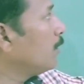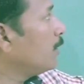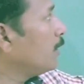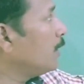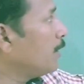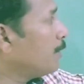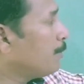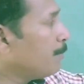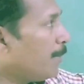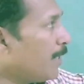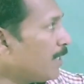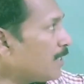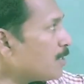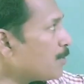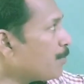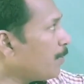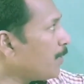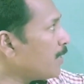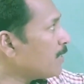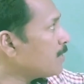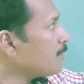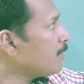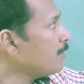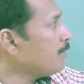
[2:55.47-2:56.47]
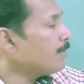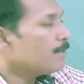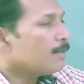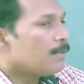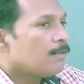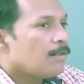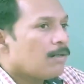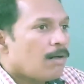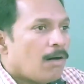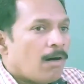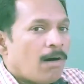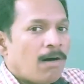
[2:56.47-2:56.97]
it must
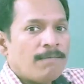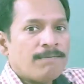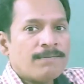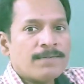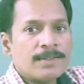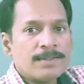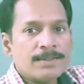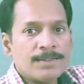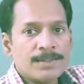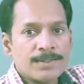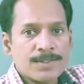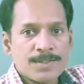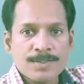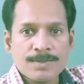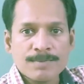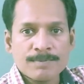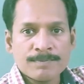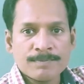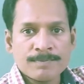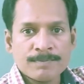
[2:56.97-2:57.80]
present after this.